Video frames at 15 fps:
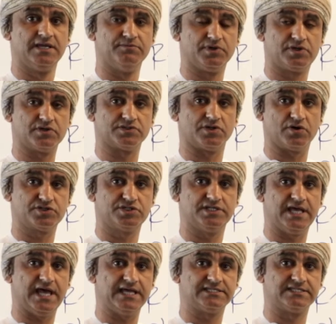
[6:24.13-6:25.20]
because oxygen
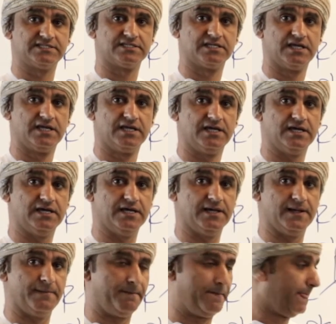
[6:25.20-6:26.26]
has
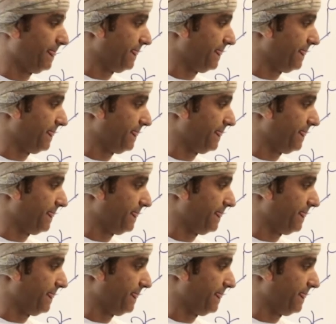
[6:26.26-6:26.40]
2